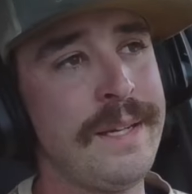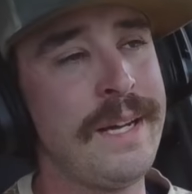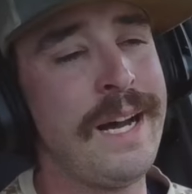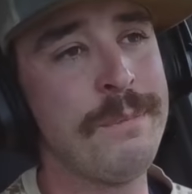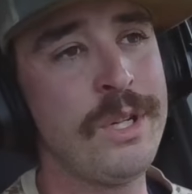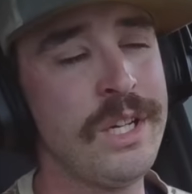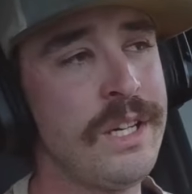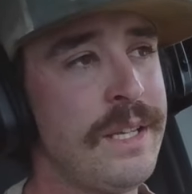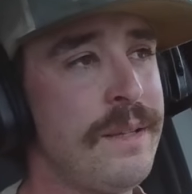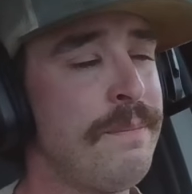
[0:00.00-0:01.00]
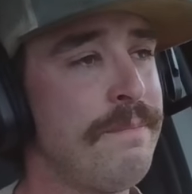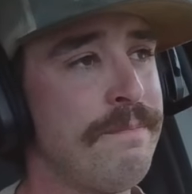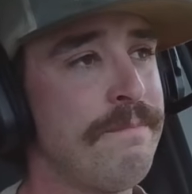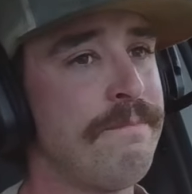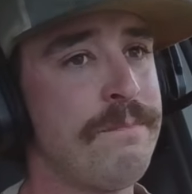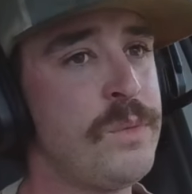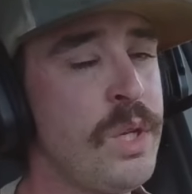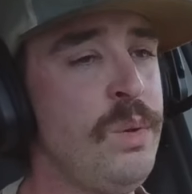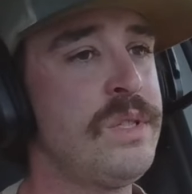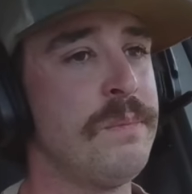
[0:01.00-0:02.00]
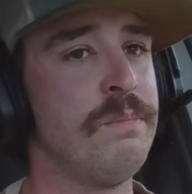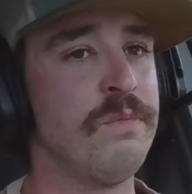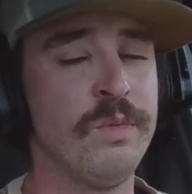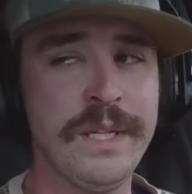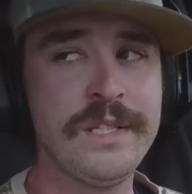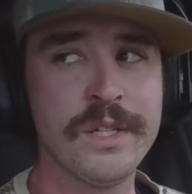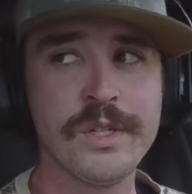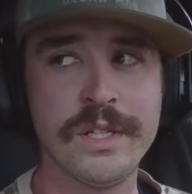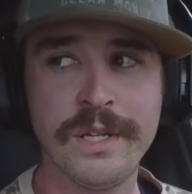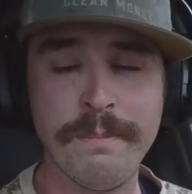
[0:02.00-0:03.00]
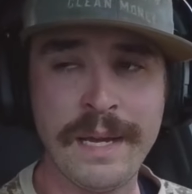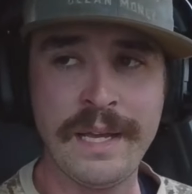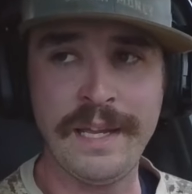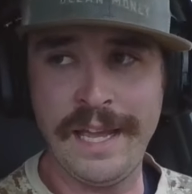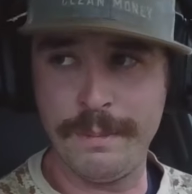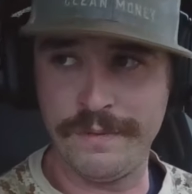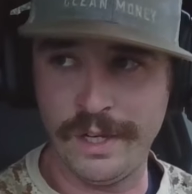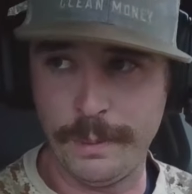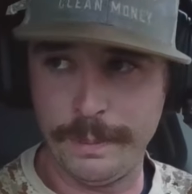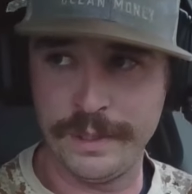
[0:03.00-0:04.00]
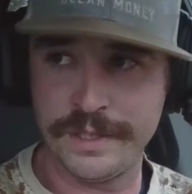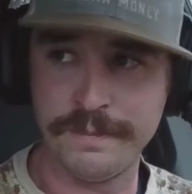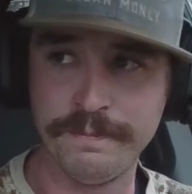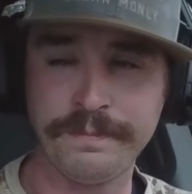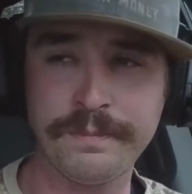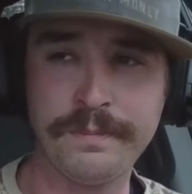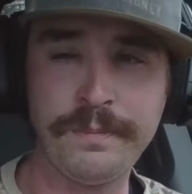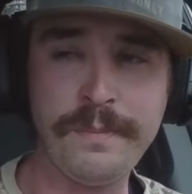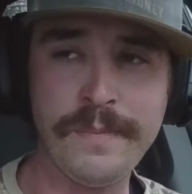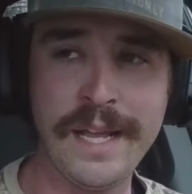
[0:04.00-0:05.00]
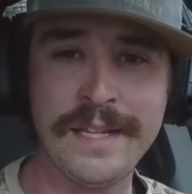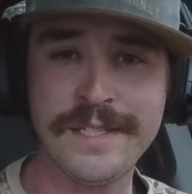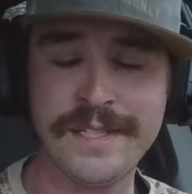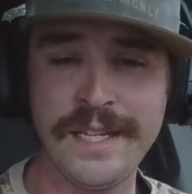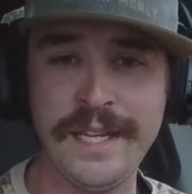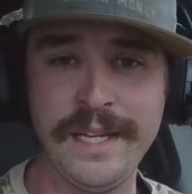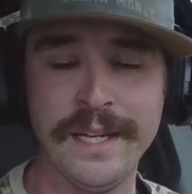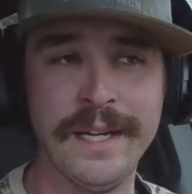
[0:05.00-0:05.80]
I'm going to do some research into many game developers and see.